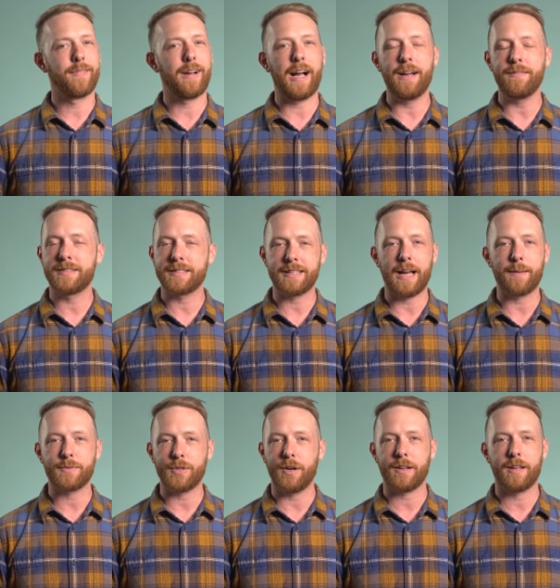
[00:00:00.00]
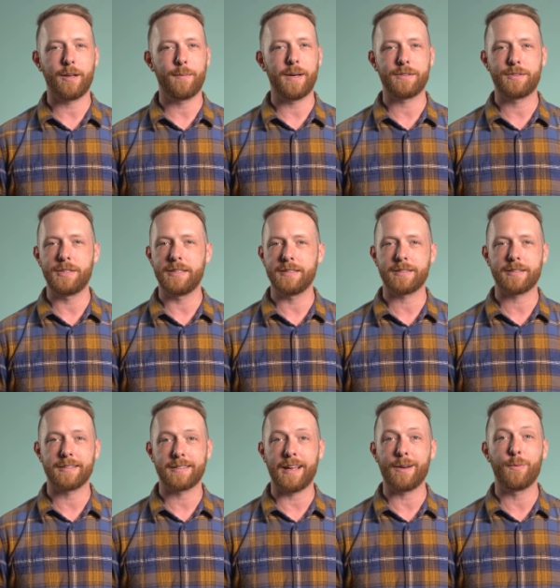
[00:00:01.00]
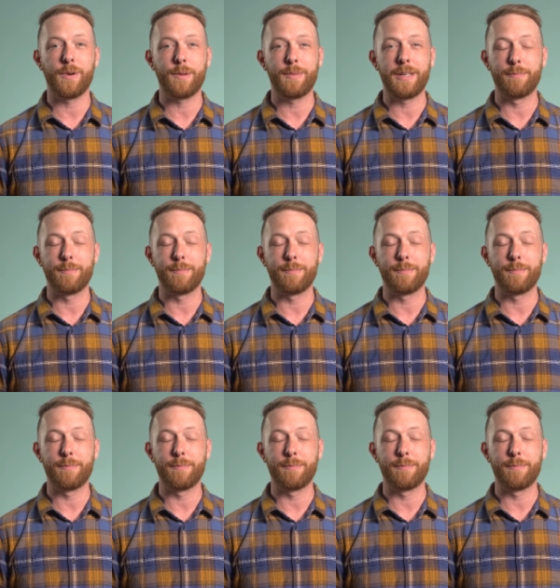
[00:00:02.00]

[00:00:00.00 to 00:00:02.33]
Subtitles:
I've stopped talking about Jesus because I don't want to be